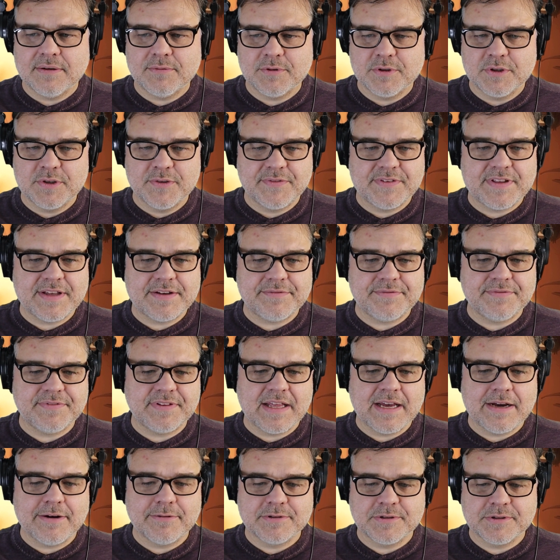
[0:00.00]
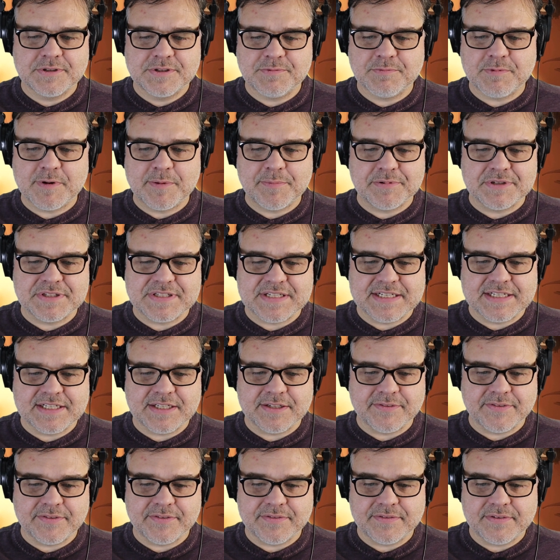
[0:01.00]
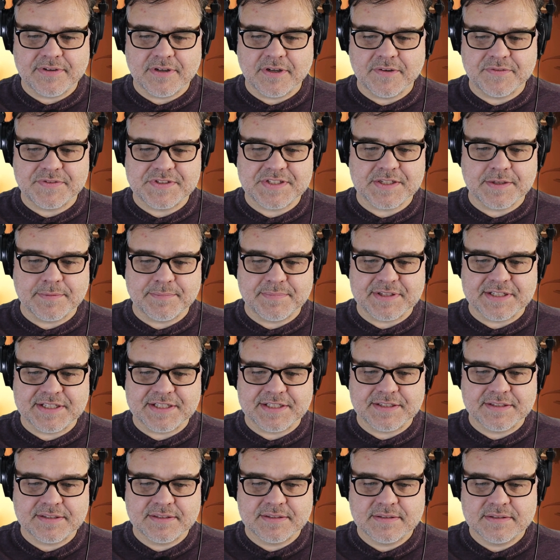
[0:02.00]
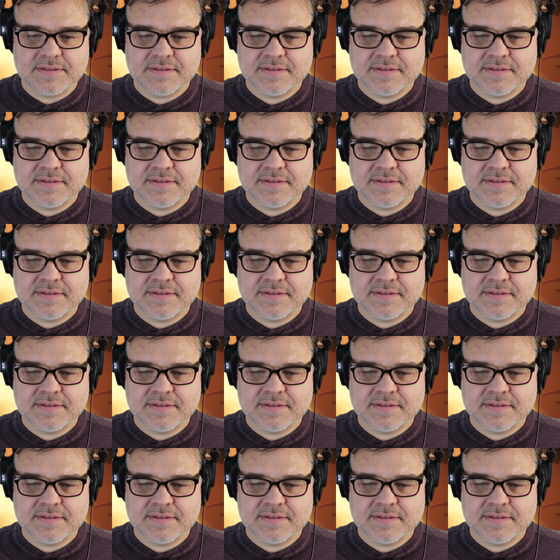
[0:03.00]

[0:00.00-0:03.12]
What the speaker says: I wonder if that flower is representative of something.